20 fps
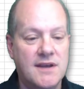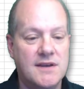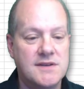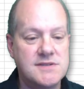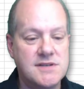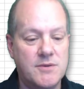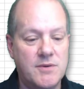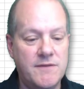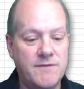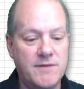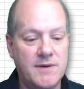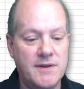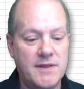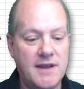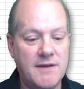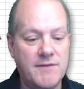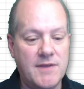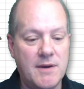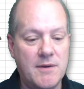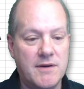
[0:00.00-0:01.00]
So if
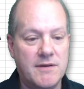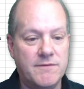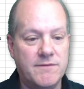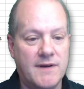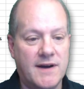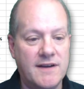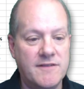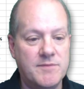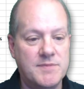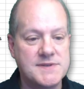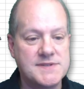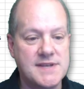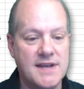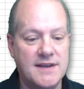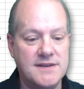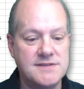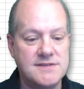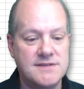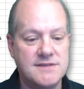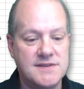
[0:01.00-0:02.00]
they were at
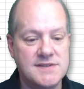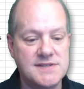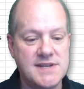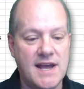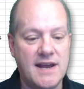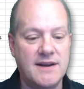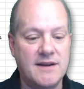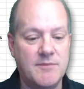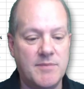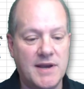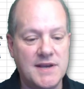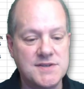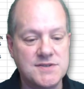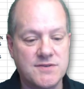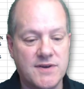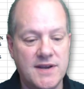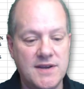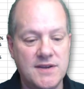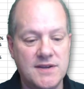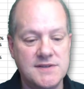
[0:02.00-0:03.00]
5%, the standard base
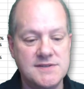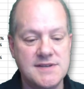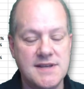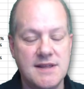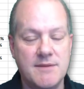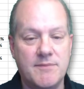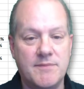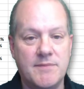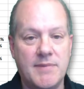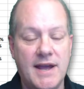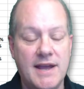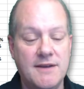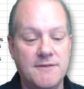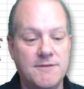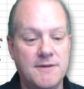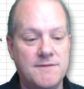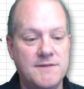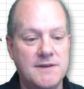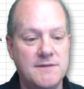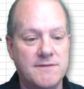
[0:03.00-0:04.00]
rate, you can see them paying
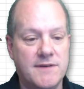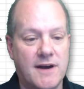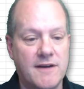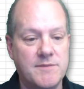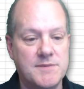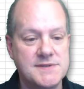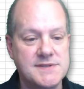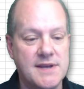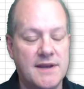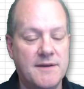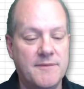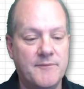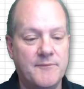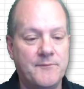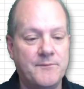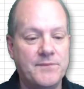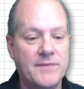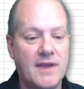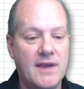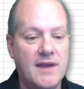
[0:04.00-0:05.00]
55%.
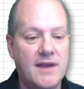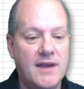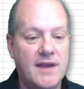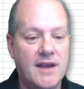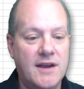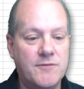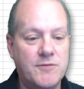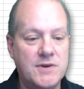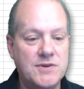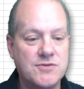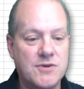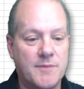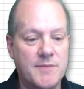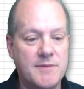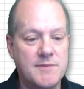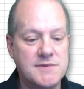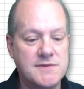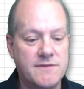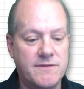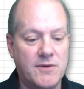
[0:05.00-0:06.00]
If we drop
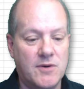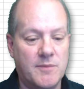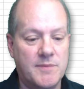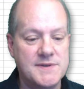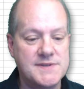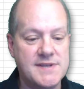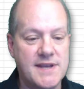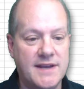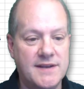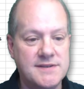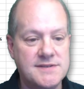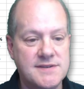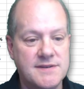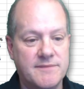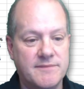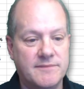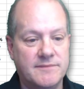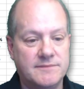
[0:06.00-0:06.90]
them to 4%,